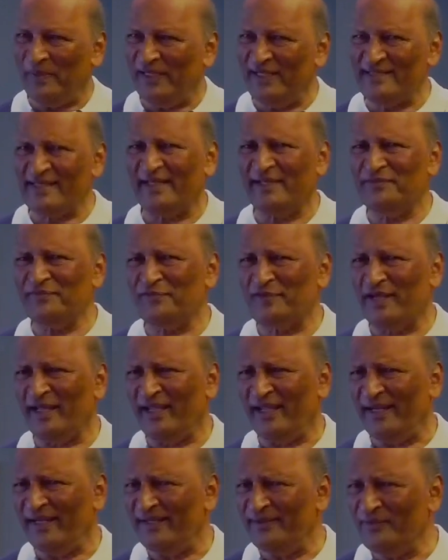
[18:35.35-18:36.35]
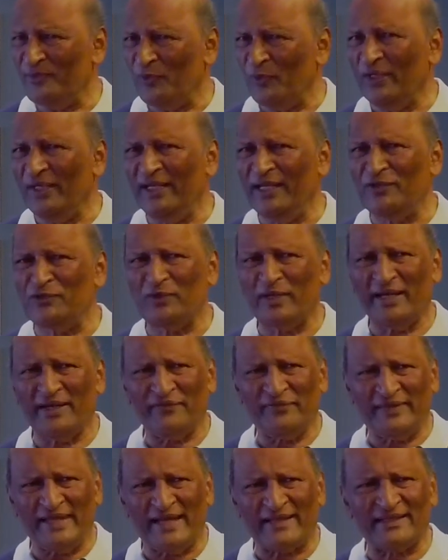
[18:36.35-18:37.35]
He's not afraid. We need to
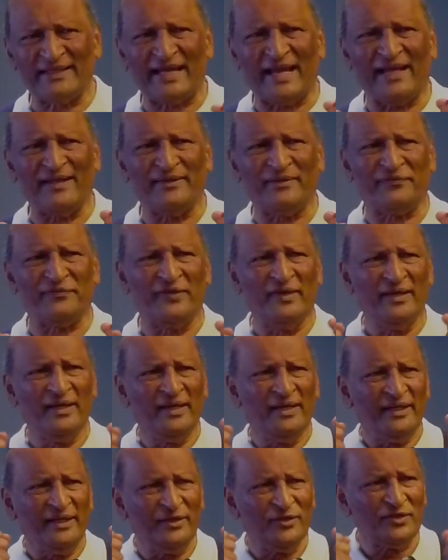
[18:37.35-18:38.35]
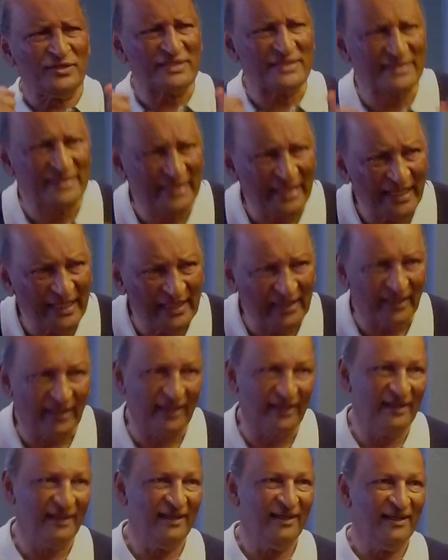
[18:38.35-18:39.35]
have that kind of, you know,
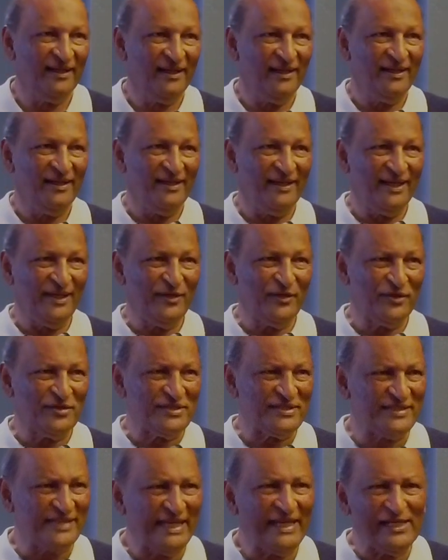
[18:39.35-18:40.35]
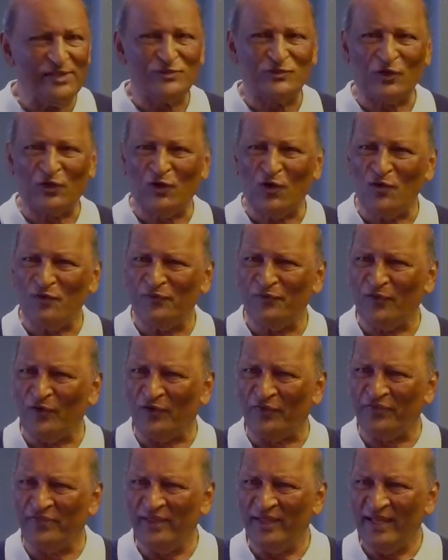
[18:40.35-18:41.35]
zeal, you know, zeal to go
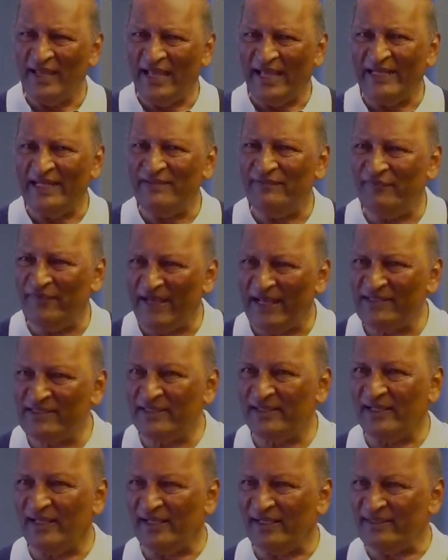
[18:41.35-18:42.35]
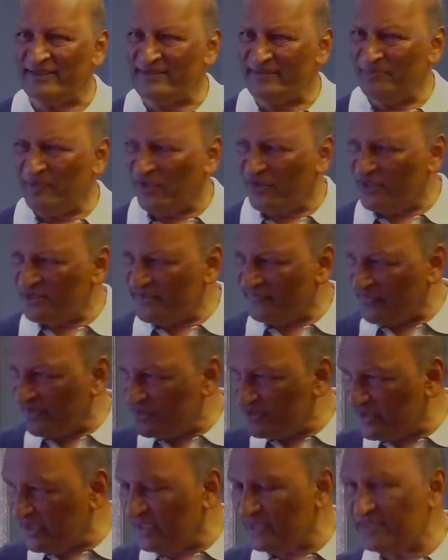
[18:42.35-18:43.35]
forth and evangelize. Because if the
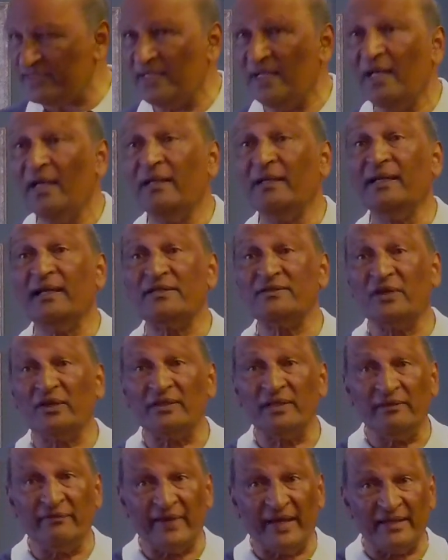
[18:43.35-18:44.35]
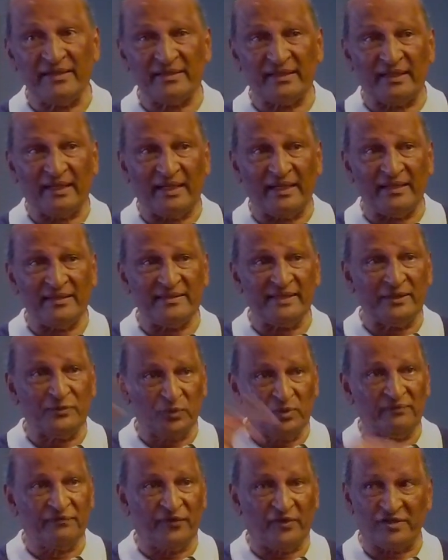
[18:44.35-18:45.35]
church does not evangelize, it
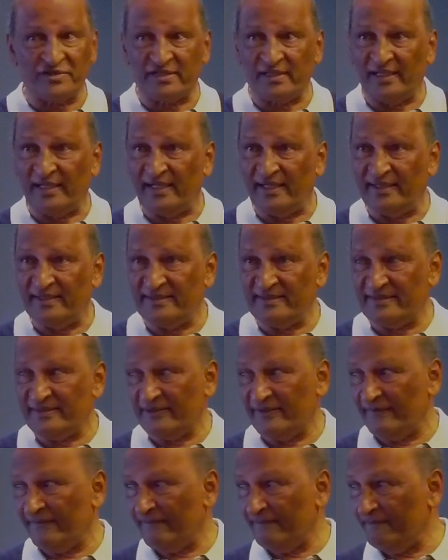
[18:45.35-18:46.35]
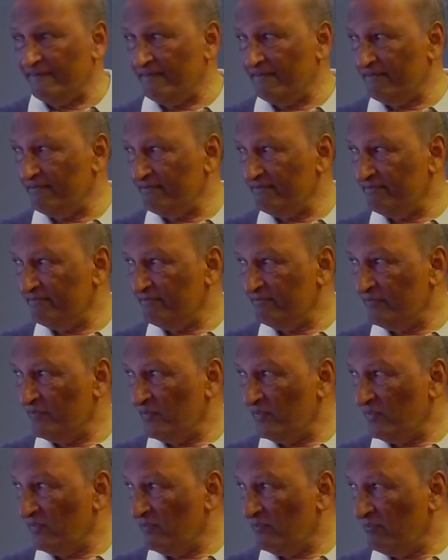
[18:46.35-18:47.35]
will fossilize. Yes.
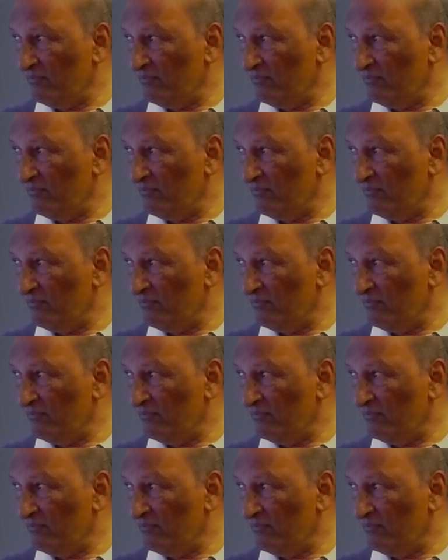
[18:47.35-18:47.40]
Yeah.